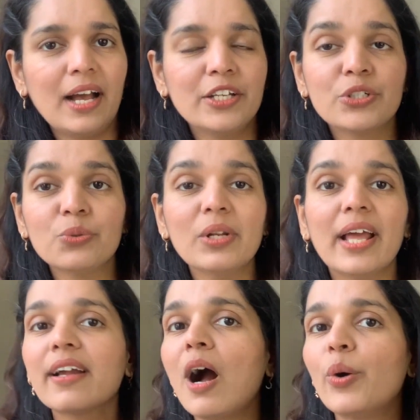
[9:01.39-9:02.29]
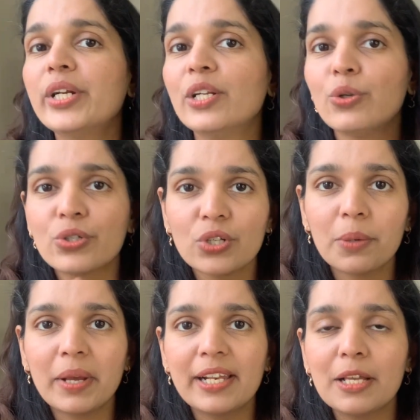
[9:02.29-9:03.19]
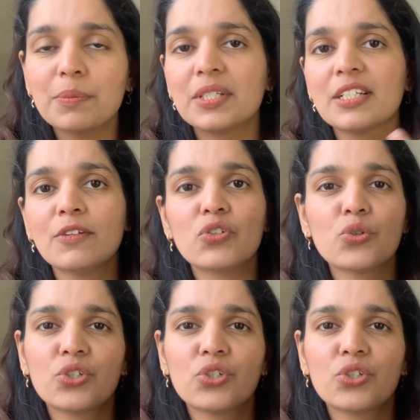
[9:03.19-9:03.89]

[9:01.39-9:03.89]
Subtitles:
I do like how it looks on my lips. It gives you